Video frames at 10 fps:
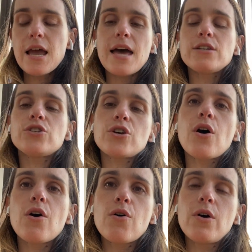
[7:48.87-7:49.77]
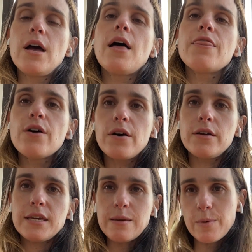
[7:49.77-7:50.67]
And so
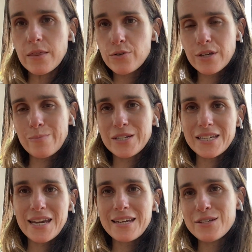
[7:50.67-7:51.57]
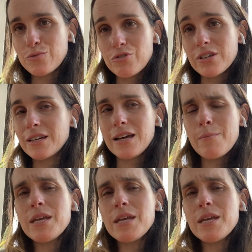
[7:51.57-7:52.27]
keeping those up to date is really,